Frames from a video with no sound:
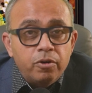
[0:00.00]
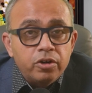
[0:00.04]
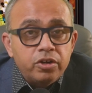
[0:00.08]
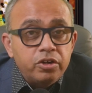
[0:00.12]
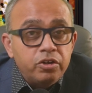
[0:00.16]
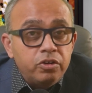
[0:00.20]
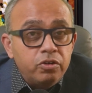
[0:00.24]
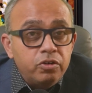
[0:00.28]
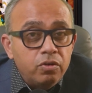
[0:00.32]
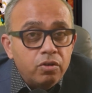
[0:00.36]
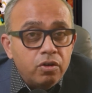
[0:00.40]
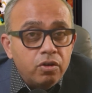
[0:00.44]

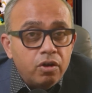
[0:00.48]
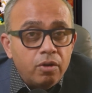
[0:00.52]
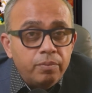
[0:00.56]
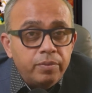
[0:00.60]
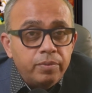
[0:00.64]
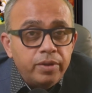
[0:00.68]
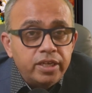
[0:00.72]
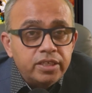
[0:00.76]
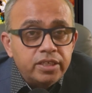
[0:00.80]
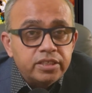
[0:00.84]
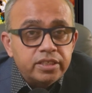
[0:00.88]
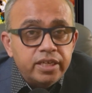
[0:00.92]
2
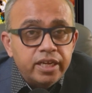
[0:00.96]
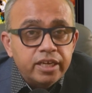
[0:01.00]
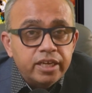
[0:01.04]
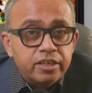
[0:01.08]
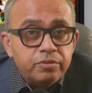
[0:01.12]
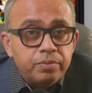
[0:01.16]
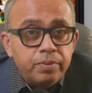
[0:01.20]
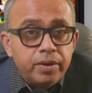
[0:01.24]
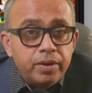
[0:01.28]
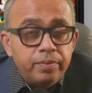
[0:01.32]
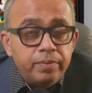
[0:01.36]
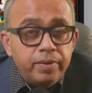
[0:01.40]
combination
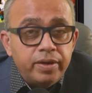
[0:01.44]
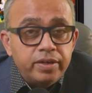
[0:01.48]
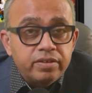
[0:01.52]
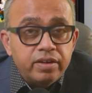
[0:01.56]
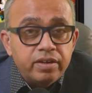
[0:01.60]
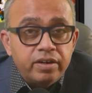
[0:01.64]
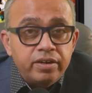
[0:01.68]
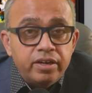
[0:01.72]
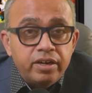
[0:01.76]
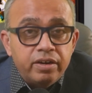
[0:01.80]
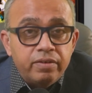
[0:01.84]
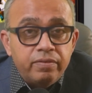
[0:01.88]
experiments
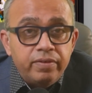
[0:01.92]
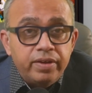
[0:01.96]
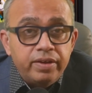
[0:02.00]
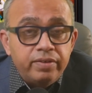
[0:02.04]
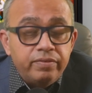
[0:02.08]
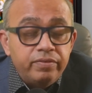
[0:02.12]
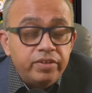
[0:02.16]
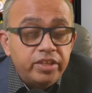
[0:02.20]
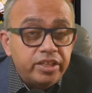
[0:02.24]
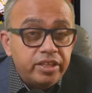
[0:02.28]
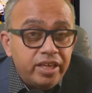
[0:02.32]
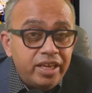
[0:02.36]
underway
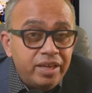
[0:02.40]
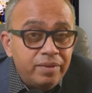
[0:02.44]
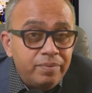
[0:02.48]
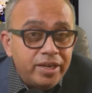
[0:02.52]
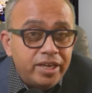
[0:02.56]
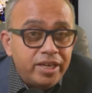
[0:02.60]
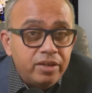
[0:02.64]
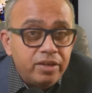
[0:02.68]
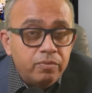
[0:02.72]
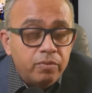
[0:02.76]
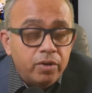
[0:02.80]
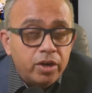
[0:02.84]
with
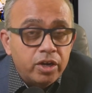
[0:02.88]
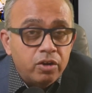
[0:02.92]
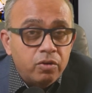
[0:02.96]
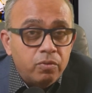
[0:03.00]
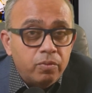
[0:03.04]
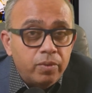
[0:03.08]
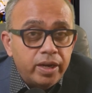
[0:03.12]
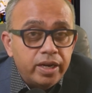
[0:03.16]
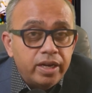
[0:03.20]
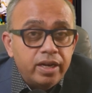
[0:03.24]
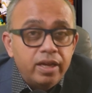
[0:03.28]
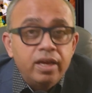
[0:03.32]

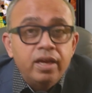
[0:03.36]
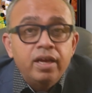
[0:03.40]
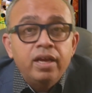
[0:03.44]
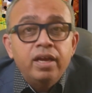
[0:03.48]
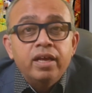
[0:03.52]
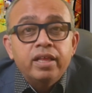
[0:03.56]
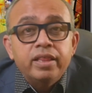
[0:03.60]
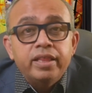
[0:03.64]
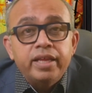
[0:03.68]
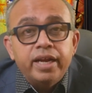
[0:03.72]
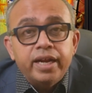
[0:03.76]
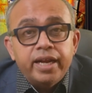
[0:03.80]
EBT-101
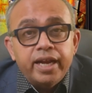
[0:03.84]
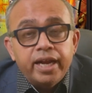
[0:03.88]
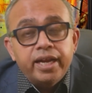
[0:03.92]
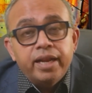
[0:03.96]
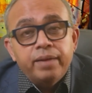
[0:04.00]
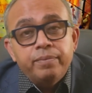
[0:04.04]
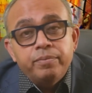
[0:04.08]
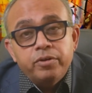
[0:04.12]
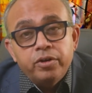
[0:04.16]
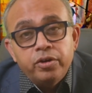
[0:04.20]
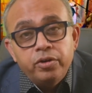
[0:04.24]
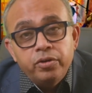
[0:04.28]
that
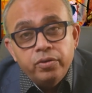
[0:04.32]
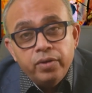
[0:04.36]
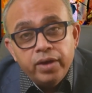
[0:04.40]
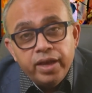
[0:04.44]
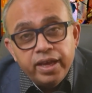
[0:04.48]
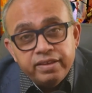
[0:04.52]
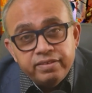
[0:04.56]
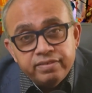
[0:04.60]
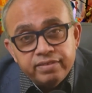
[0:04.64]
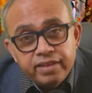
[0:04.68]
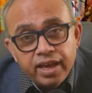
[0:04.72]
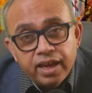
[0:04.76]
attempt to do
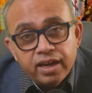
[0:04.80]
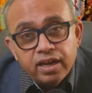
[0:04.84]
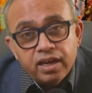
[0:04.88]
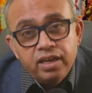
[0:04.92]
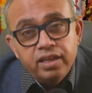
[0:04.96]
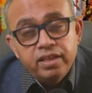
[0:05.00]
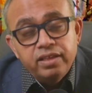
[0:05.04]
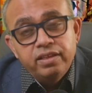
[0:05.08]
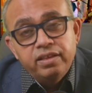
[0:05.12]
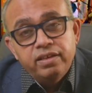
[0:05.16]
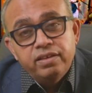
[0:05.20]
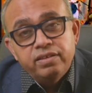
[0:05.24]
exactly
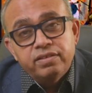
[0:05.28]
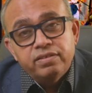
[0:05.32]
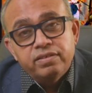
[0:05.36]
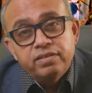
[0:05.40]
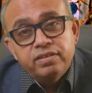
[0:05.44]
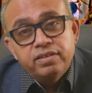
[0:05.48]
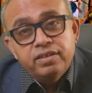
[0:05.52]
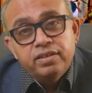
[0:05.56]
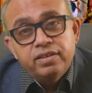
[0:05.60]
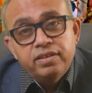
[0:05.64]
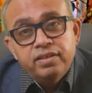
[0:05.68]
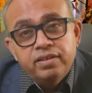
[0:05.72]
this.
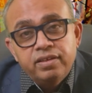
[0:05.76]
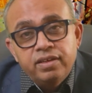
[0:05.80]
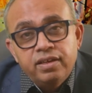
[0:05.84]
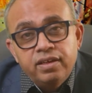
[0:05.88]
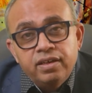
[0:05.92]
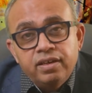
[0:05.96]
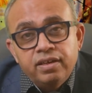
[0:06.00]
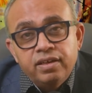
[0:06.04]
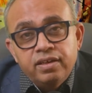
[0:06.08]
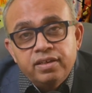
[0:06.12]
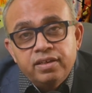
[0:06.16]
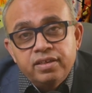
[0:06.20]

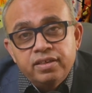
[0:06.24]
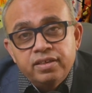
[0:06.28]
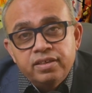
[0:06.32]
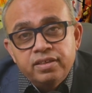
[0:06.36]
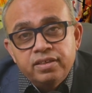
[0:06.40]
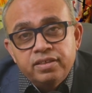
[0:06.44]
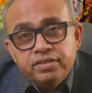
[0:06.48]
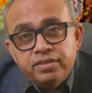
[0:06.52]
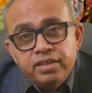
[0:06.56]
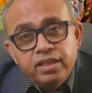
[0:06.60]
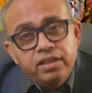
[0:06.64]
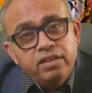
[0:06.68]

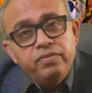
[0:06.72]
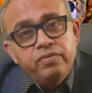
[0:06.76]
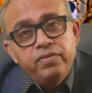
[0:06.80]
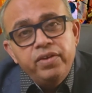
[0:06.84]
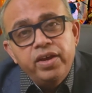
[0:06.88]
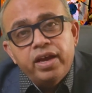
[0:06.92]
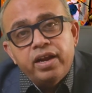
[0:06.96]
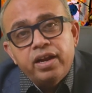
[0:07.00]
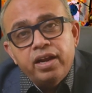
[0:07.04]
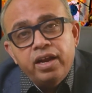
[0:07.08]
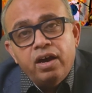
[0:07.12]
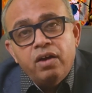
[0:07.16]
Since we are
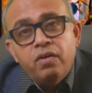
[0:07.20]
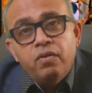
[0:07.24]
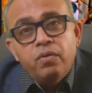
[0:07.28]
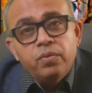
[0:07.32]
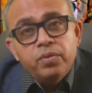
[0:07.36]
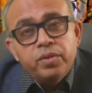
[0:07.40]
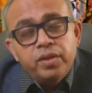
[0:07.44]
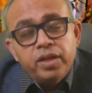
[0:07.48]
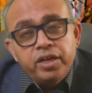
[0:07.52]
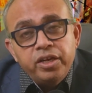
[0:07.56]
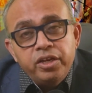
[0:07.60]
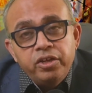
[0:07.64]
now
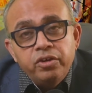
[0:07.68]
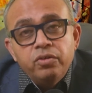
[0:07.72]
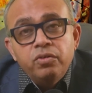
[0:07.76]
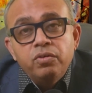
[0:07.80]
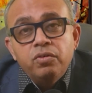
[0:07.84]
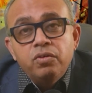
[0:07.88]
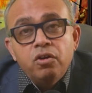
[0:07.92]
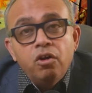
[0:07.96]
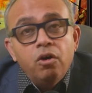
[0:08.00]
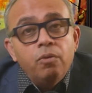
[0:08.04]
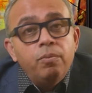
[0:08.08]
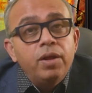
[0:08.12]
the new
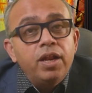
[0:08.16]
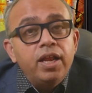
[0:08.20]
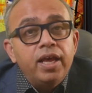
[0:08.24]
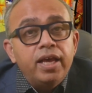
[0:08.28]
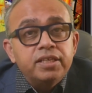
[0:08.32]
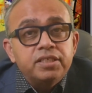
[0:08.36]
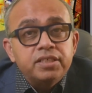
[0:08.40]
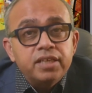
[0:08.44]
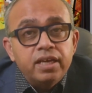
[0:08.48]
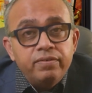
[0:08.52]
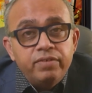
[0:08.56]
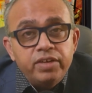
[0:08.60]
global
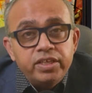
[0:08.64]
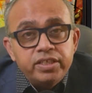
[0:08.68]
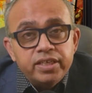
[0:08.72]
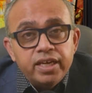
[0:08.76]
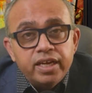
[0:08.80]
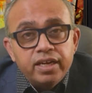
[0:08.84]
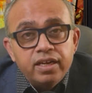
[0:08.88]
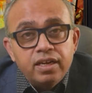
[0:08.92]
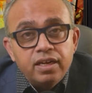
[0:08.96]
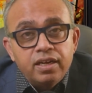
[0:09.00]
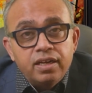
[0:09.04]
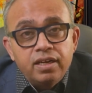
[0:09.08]
HIV
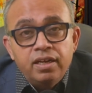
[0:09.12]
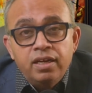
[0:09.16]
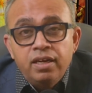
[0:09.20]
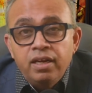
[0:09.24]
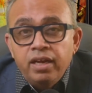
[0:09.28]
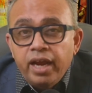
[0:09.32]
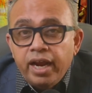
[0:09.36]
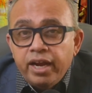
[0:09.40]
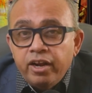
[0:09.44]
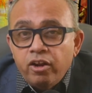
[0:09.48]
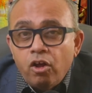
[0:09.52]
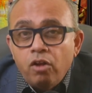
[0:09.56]
channel
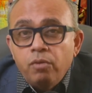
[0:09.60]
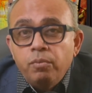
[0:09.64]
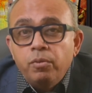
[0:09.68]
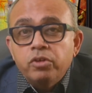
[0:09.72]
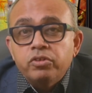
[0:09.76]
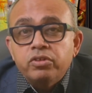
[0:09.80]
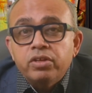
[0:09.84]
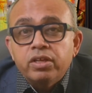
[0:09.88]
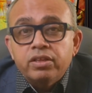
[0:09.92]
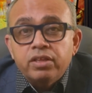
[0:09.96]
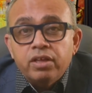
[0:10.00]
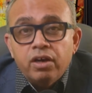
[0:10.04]
and almost
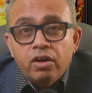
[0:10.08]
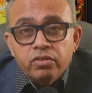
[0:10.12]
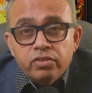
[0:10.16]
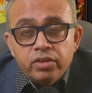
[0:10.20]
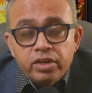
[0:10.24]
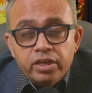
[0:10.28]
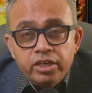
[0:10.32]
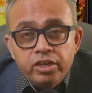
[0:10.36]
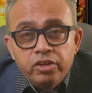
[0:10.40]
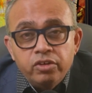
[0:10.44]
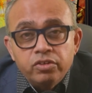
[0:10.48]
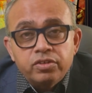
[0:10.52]
1,000
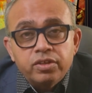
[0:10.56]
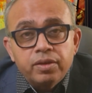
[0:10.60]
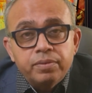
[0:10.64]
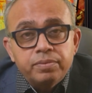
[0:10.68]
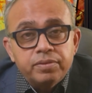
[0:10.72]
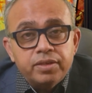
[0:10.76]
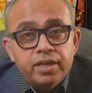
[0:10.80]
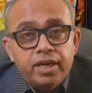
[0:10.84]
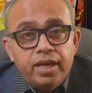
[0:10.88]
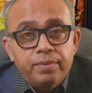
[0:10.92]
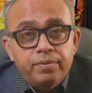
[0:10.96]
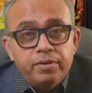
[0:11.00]
new
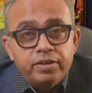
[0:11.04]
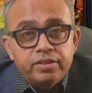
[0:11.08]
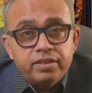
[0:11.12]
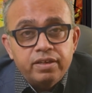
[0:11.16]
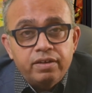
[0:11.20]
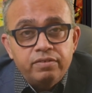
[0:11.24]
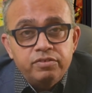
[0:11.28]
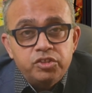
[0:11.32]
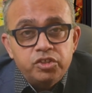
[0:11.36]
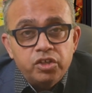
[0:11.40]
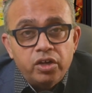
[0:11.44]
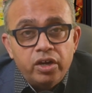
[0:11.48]
subscribers
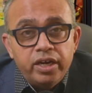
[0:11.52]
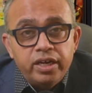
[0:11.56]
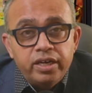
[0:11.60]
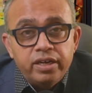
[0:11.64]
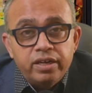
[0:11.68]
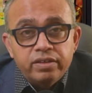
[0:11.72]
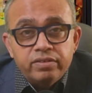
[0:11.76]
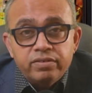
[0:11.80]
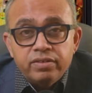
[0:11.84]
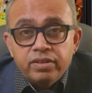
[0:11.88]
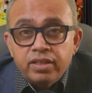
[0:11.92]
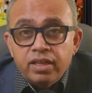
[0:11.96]
have joined
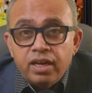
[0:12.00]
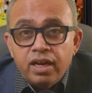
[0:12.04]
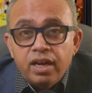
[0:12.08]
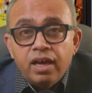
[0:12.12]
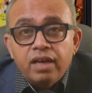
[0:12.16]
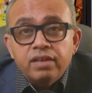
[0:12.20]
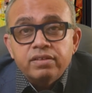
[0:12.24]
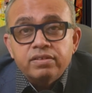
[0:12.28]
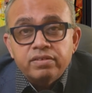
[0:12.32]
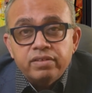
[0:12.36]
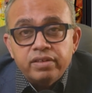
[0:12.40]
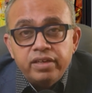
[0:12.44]
us in the
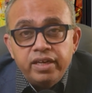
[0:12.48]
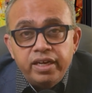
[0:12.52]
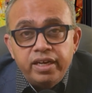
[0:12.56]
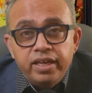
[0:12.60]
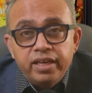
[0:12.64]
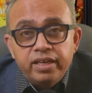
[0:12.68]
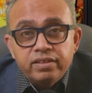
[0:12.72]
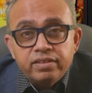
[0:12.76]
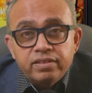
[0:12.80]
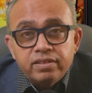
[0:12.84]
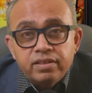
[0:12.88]
last 3 days,